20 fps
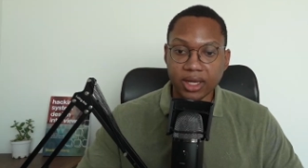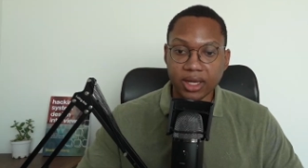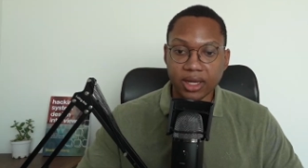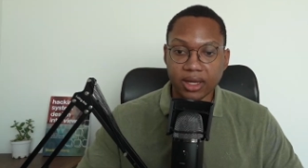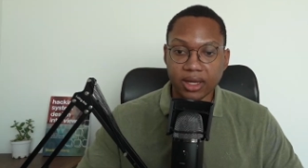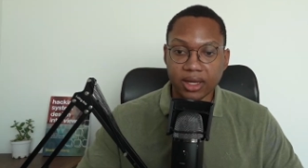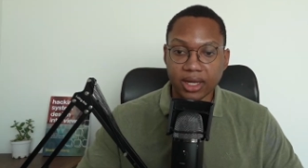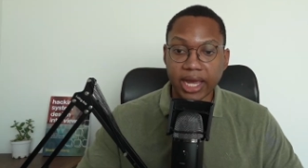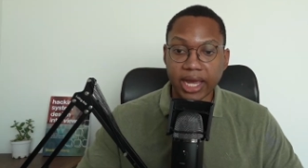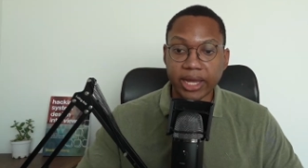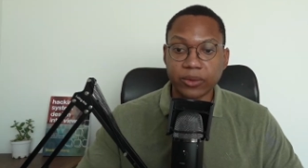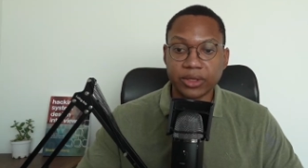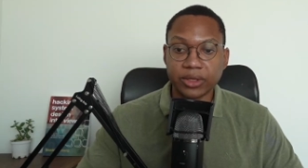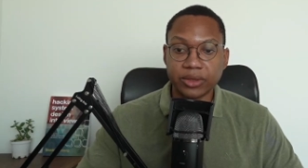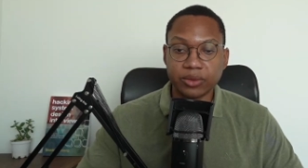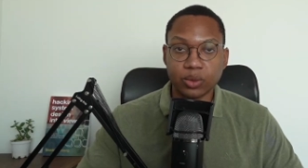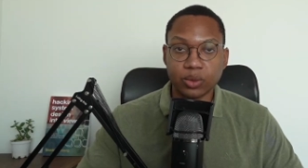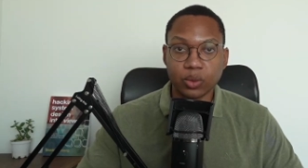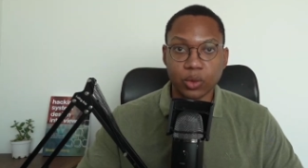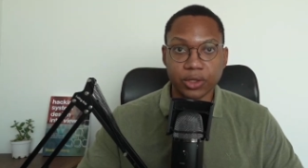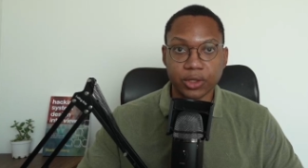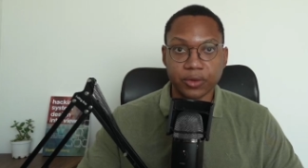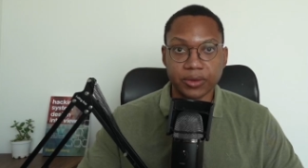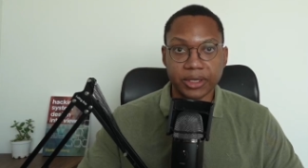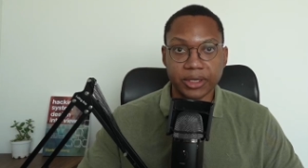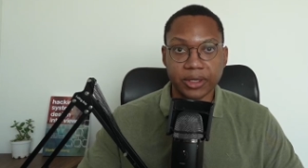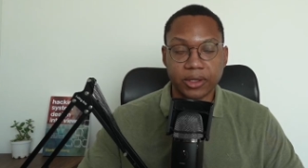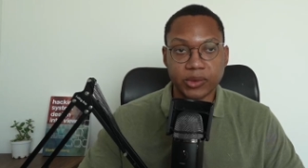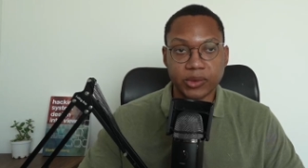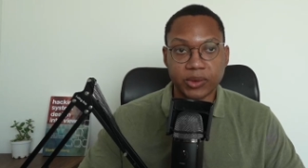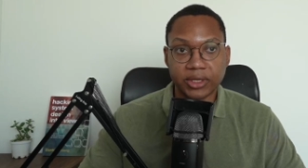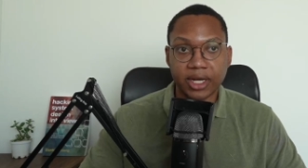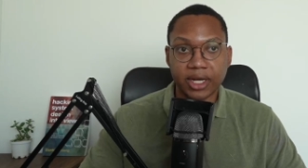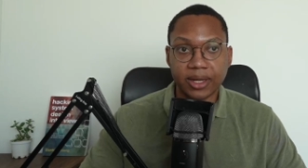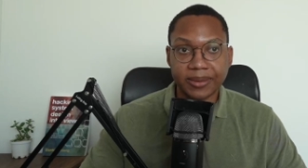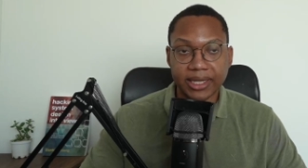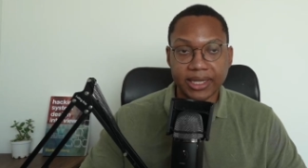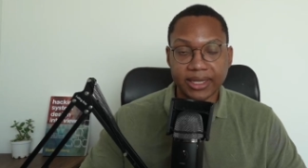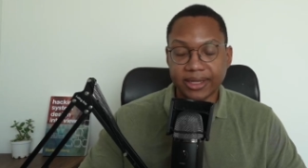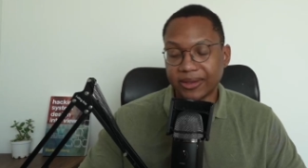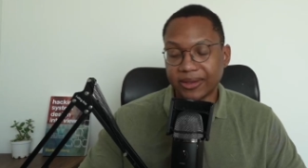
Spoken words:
I would work really hard to adopt that.